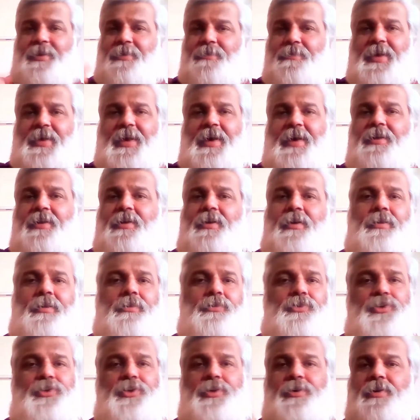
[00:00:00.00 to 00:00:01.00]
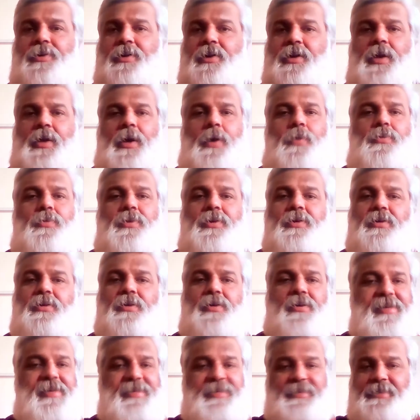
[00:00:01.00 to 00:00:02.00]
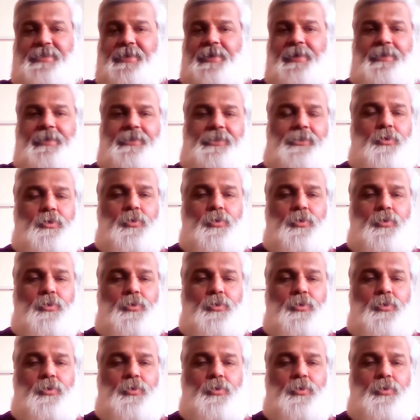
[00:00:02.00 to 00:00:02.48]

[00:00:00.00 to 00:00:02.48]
a mechanical engineer, an accountant, a hairstylist,